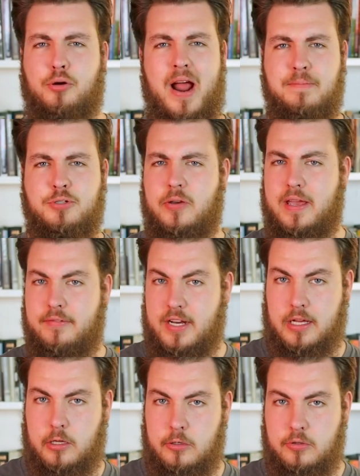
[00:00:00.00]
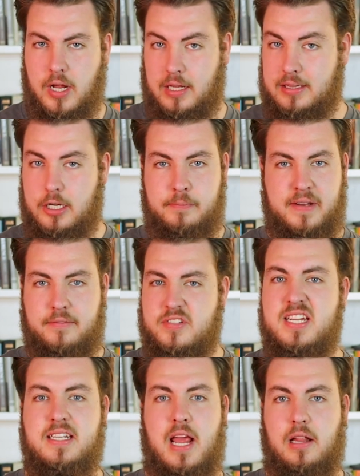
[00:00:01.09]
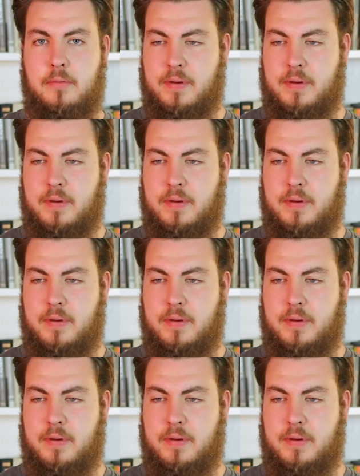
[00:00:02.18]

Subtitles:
perhaps you even include a little bit of detail